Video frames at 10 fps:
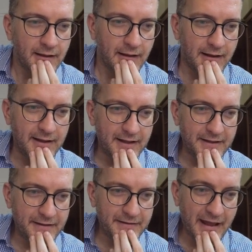
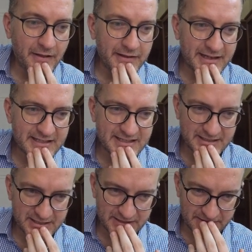Now the next thing
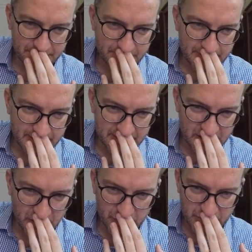to do is to
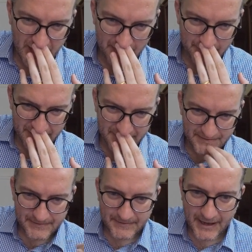go into admin
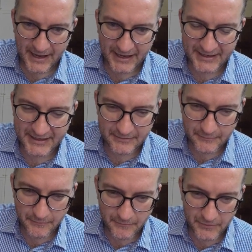and
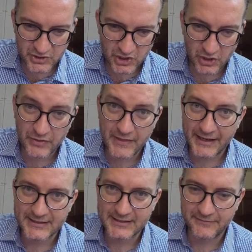turn
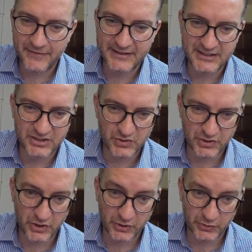that event into a
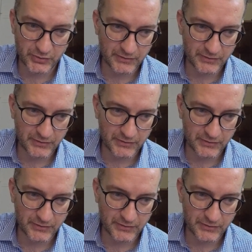goal.